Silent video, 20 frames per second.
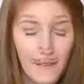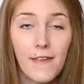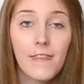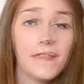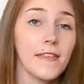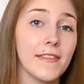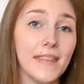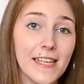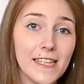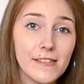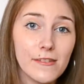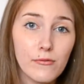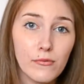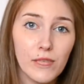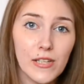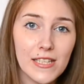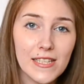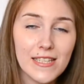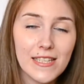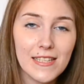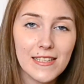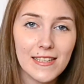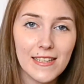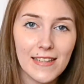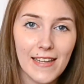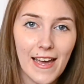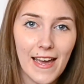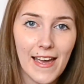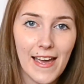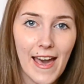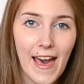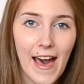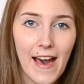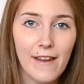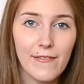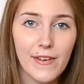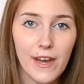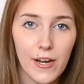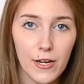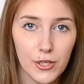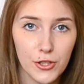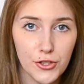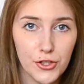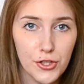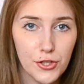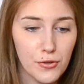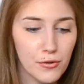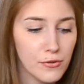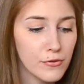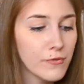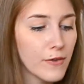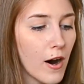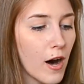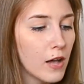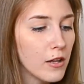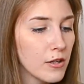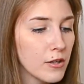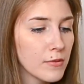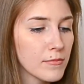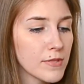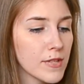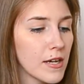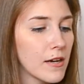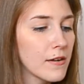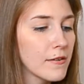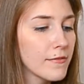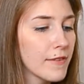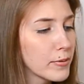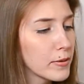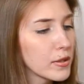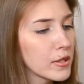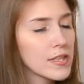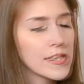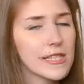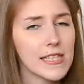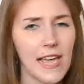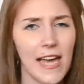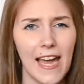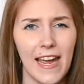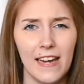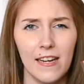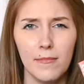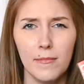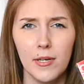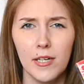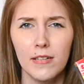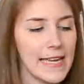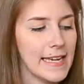The next ones that I have are 2 volumes of Plus Anima,